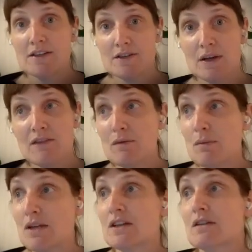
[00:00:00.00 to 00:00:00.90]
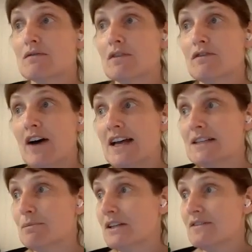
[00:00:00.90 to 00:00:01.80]
So information revised
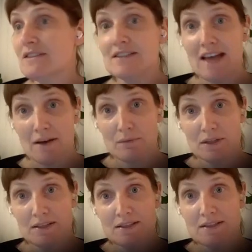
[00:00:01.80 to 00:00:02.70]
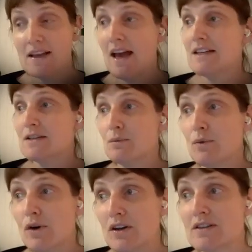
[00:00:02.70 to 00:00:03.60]
beliefs downwards and
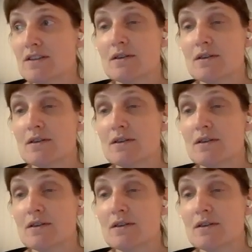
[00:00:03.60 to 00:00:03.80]
towards